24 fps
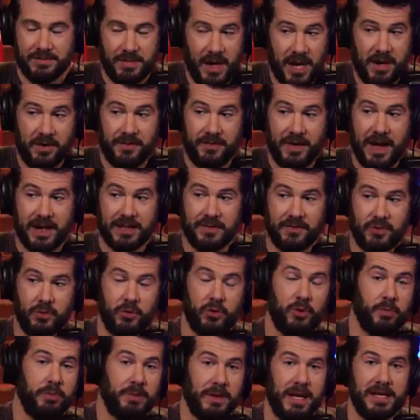As a matter of fact, if you
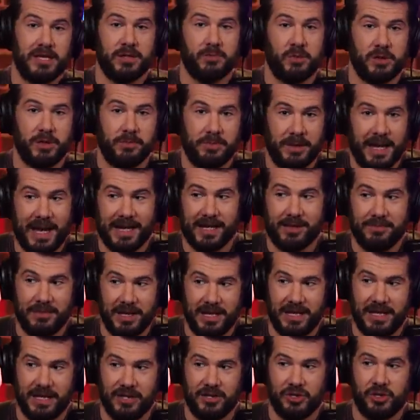were to replace him with a black
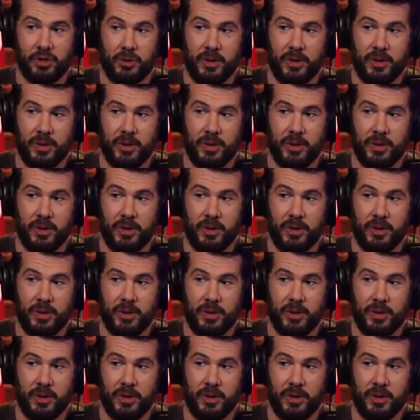comedian